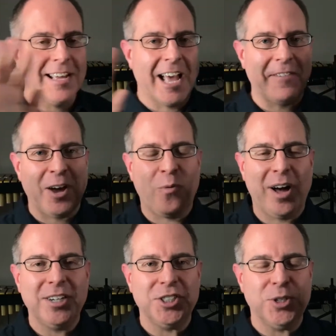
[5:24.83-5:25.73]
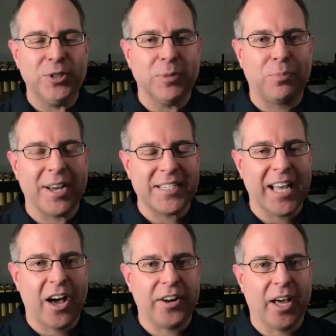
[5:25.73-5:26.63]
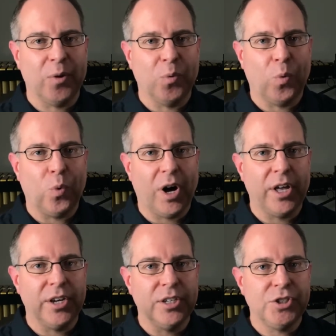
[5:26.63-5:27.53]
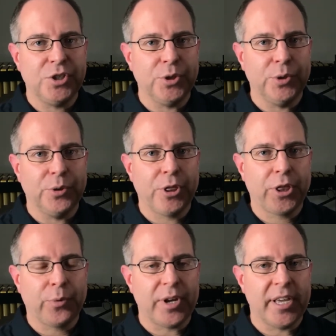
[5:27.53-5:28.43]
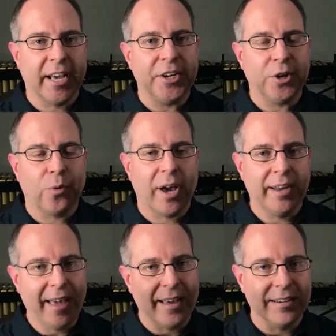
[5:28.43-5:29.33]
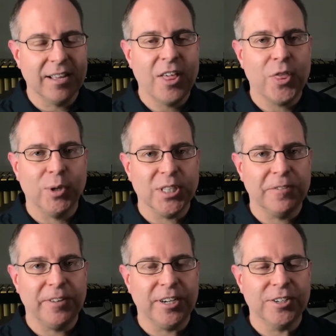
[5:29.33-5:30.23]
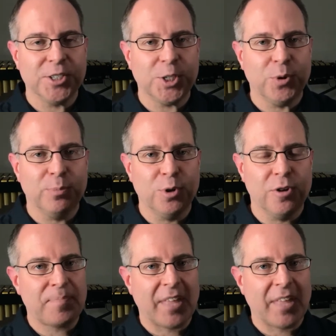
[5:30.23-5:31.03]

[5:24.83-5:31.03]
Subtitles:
if I wanted you to press down on 1, 2, 3 on your right hand, those are the fingers you would move.